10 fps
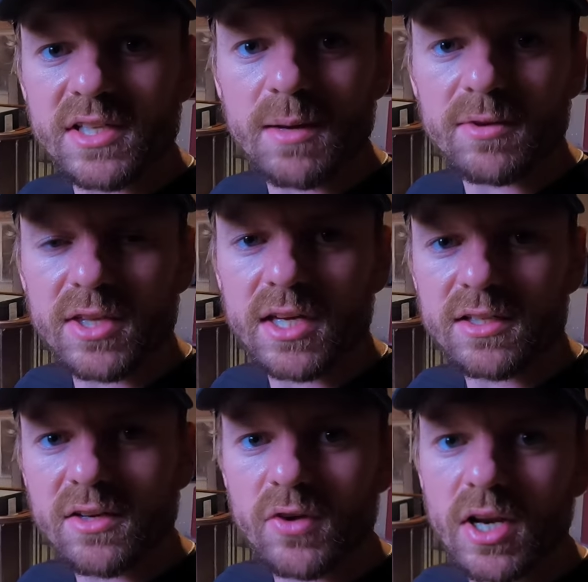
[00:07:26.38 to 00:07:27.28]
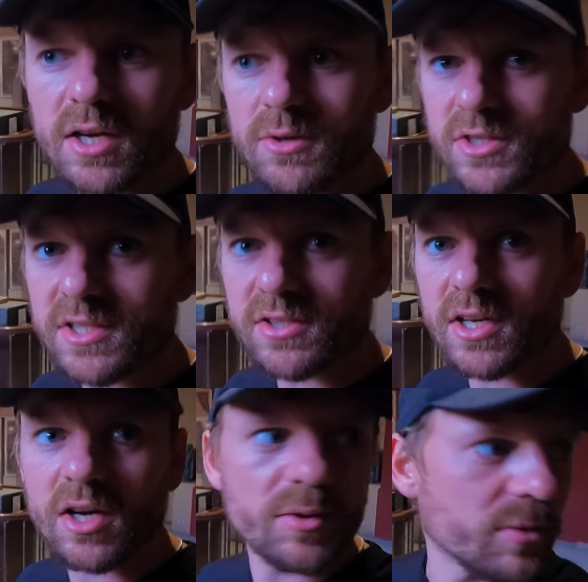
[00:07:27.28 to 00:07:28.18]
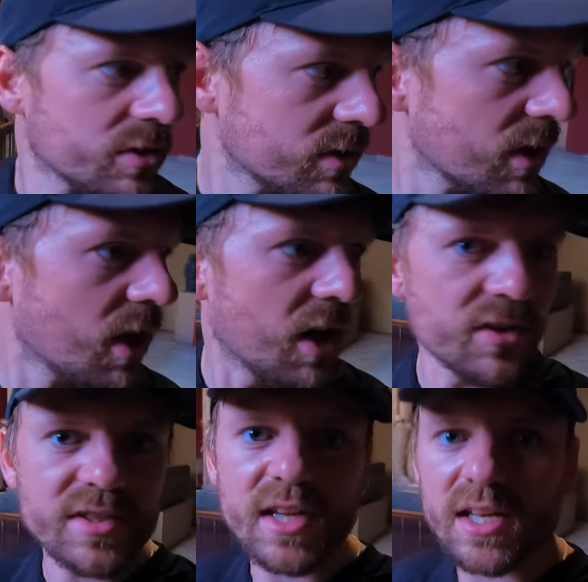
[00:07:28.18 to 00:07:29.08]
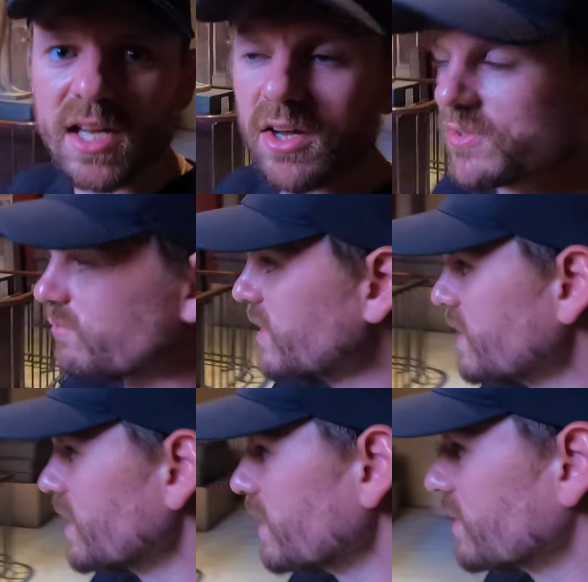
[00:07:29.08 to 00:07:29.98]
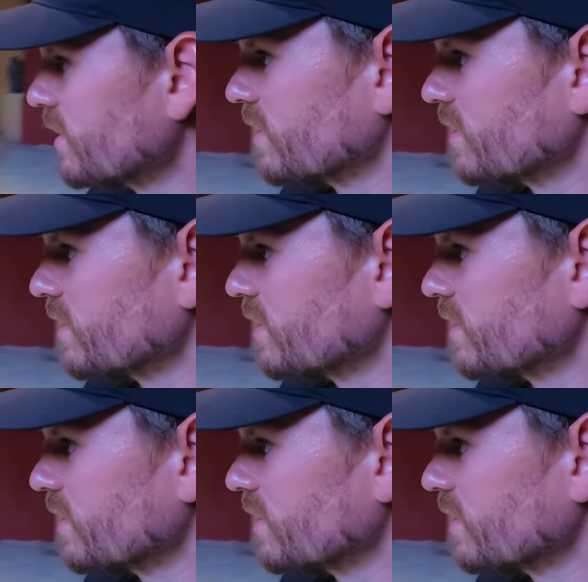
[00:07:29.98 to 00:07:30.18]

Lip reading: the same thing in different languages. So it helped them understand how to read it.